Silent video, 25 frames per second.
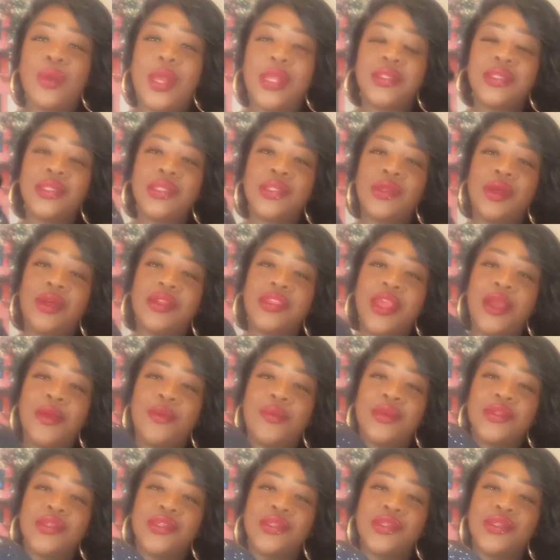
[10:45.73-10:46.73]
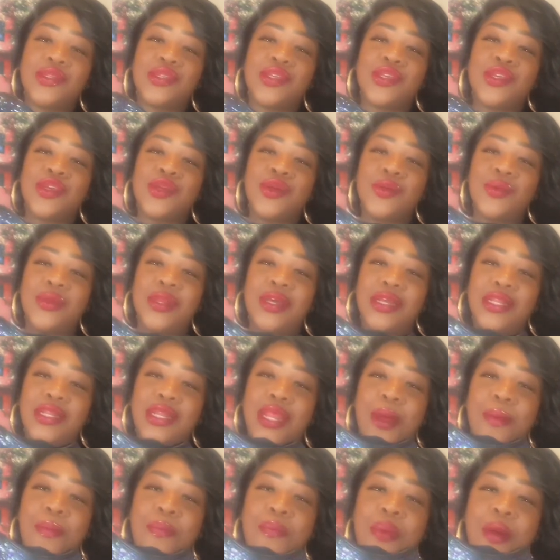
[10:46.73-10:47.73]
I just thought they were just cute. Look at
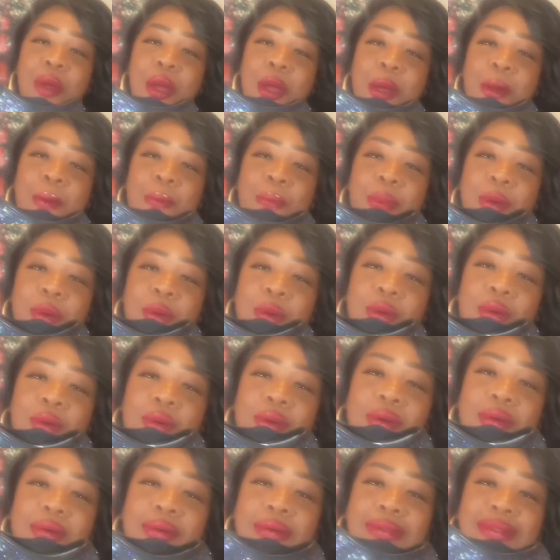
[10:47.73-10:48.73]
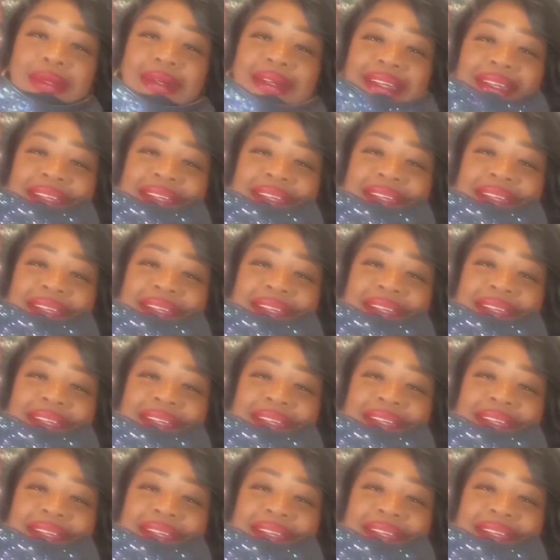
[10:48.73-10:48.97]
that purple.